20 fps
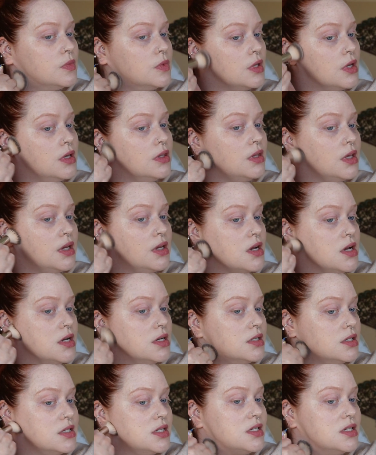And they
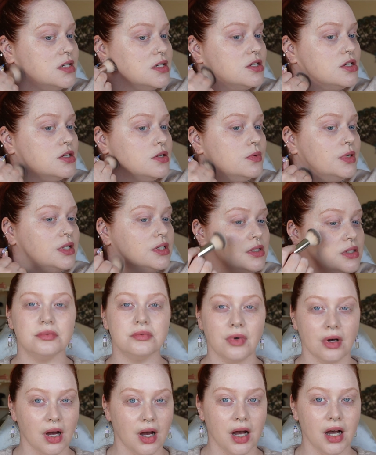kind of get into it.
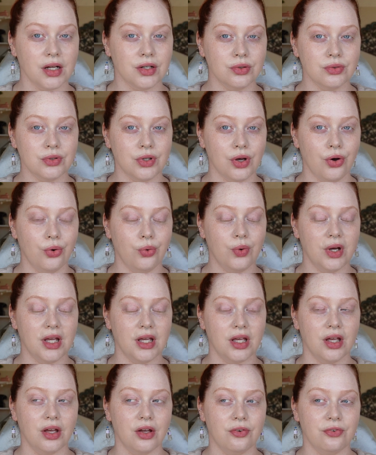I don't know
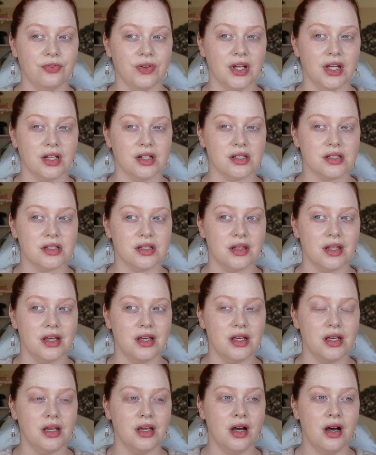if it's
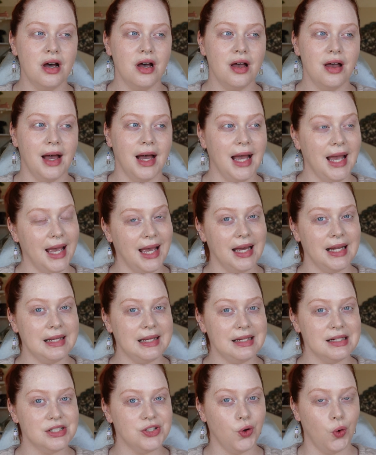the
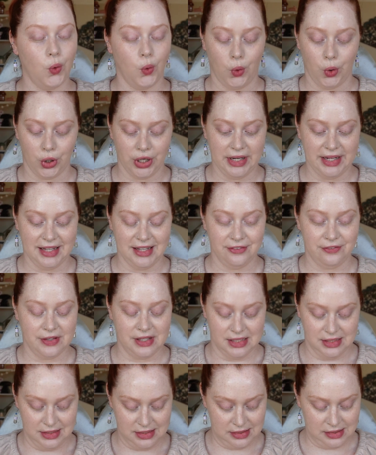edit or if
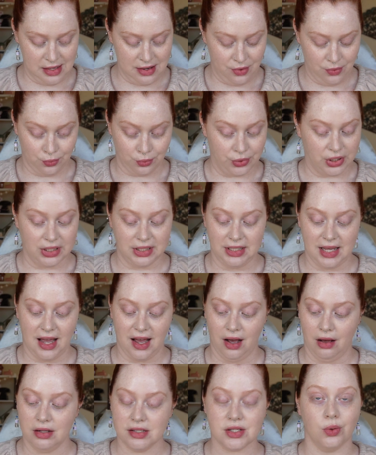it's really
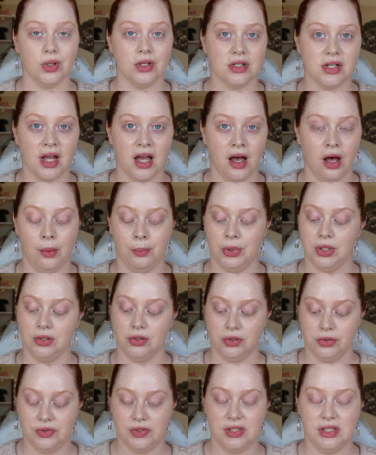how it's going down, but
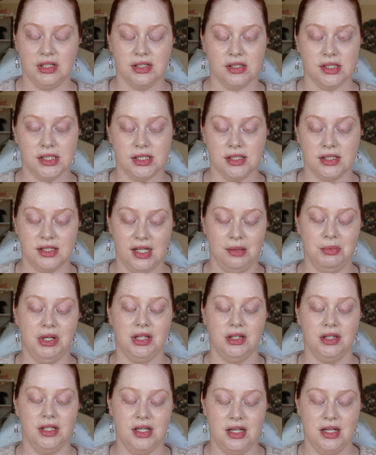Lucy is
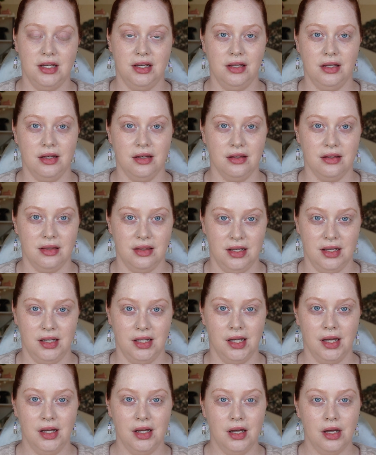seemingly
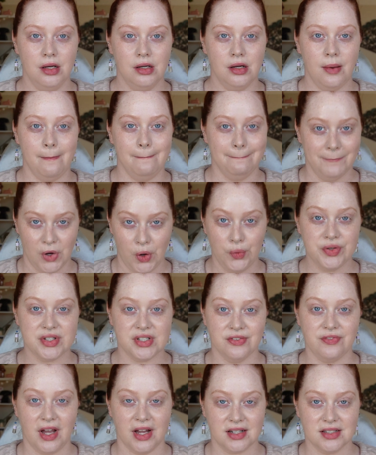the most
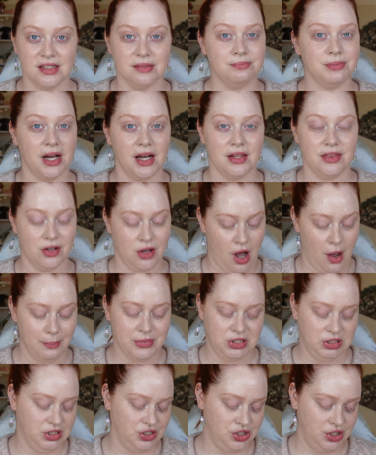affected by the
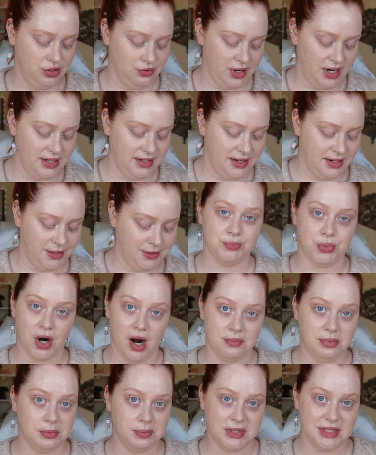competition right now.
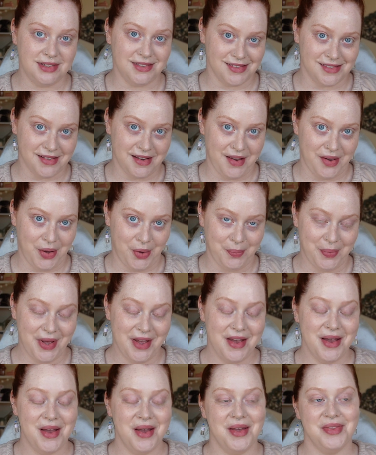Probably doesn't help
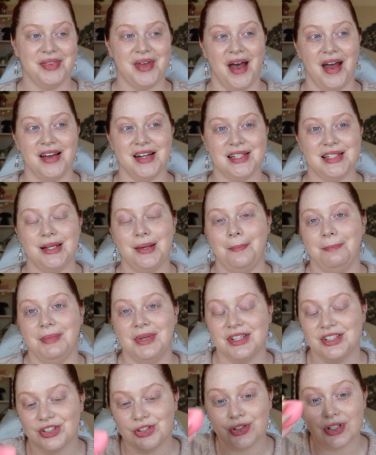that
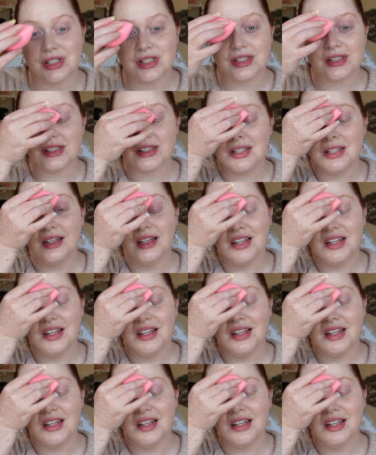Mistress